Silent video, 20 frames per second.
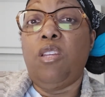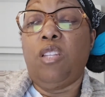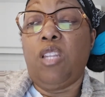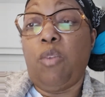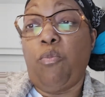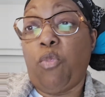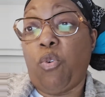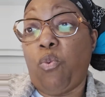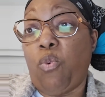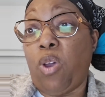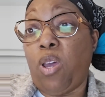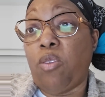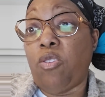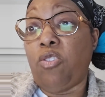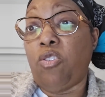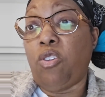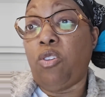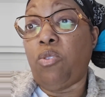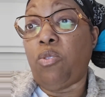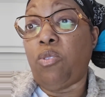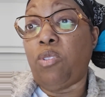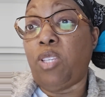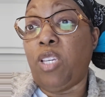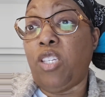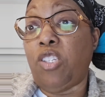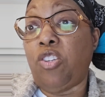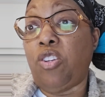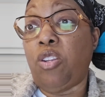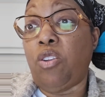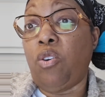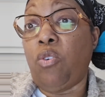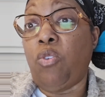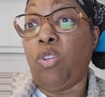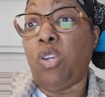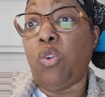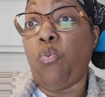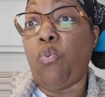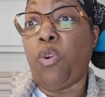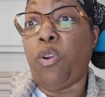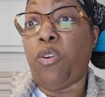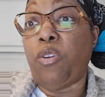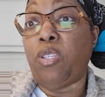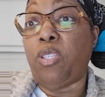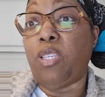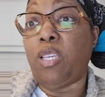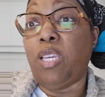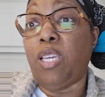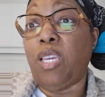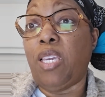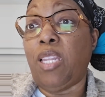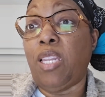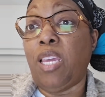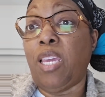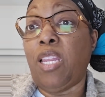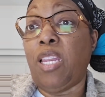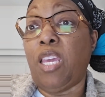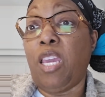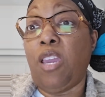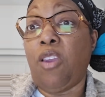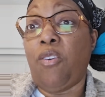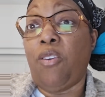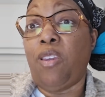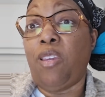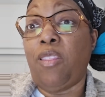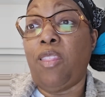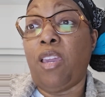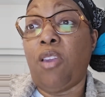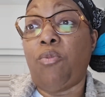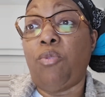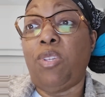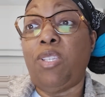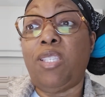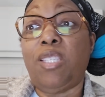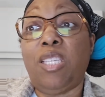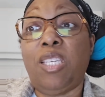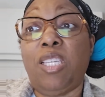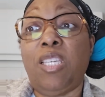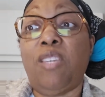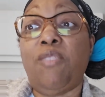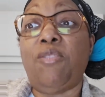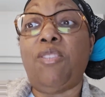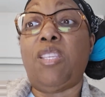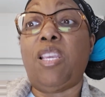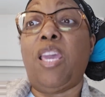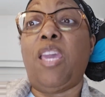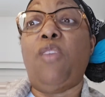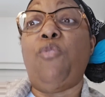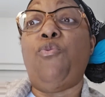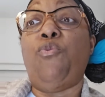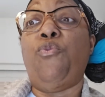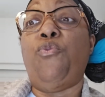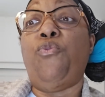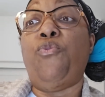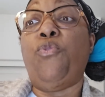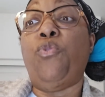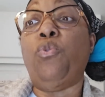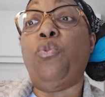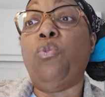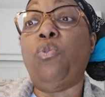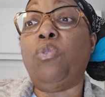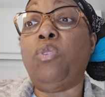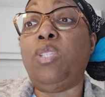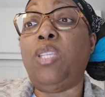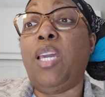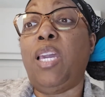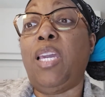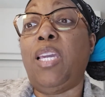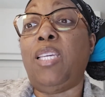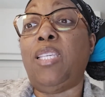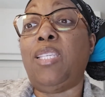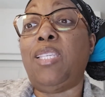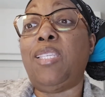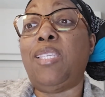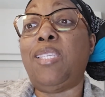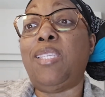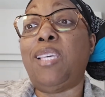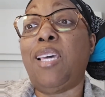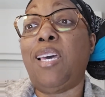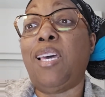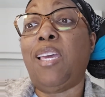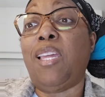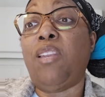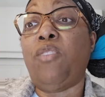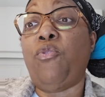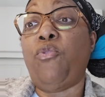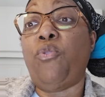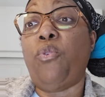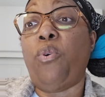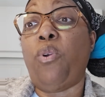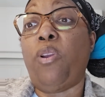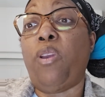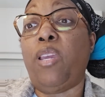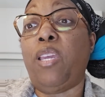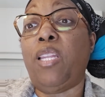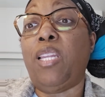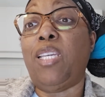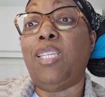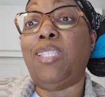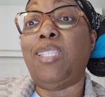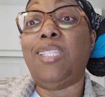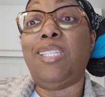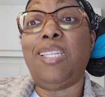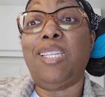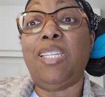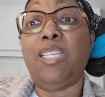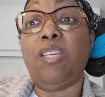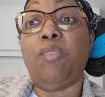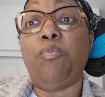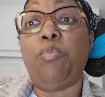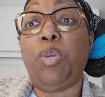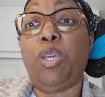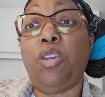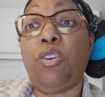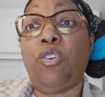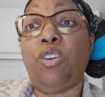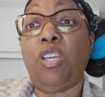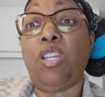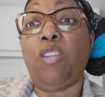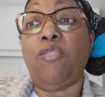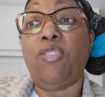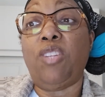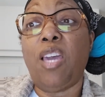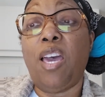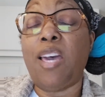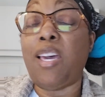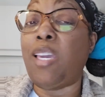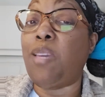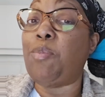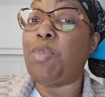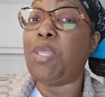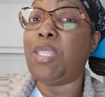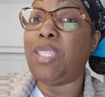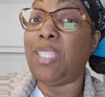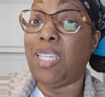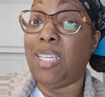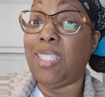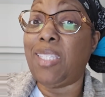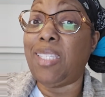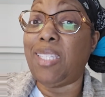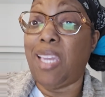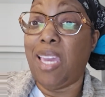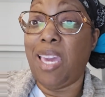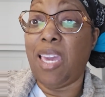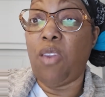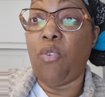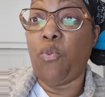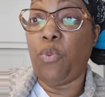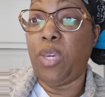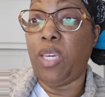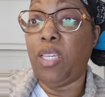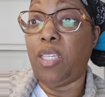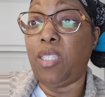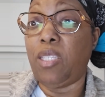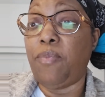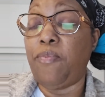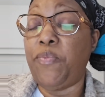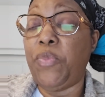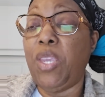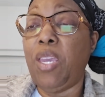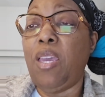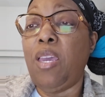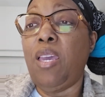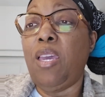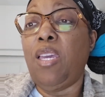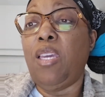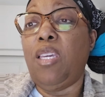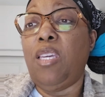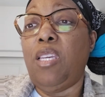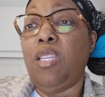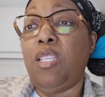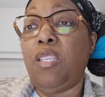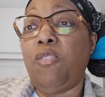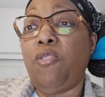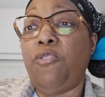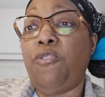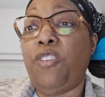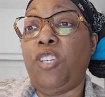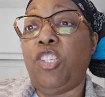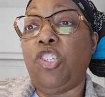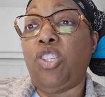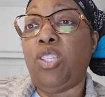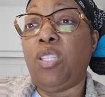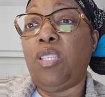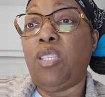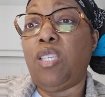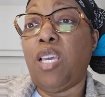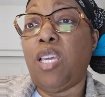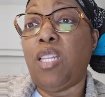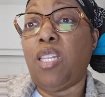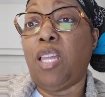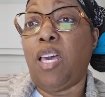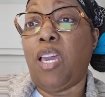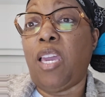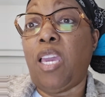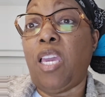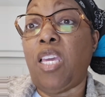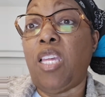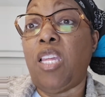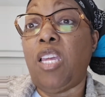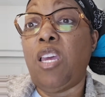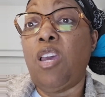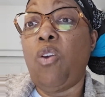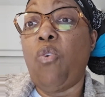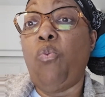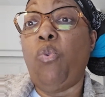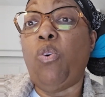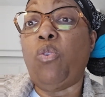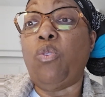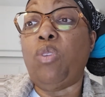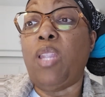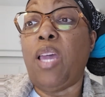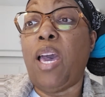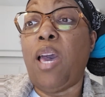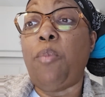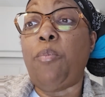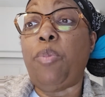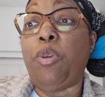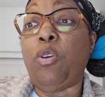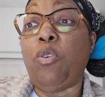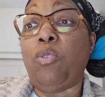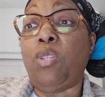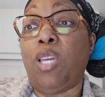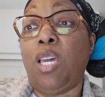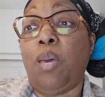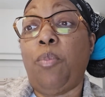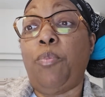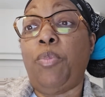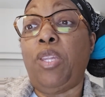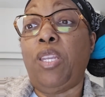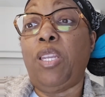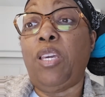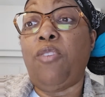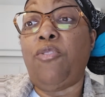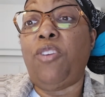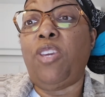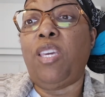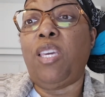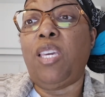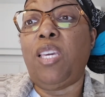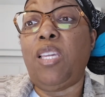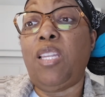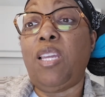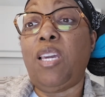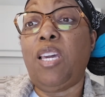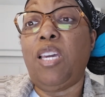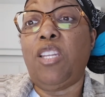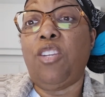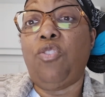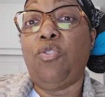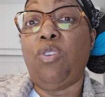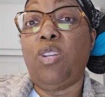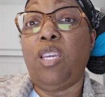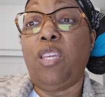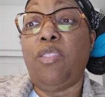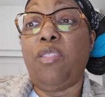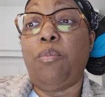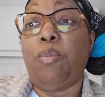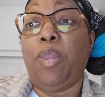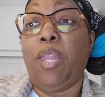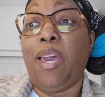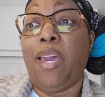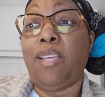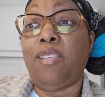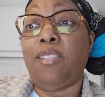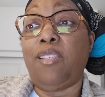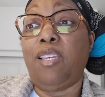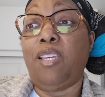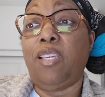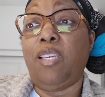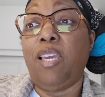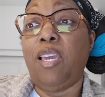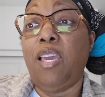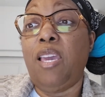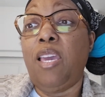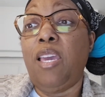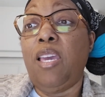Number one, solarization only works in an area that receives a full day sun for an extended period of time, 6 to 8 weeks. Insufficient sunlight will not build up enough heat underneath the plastic.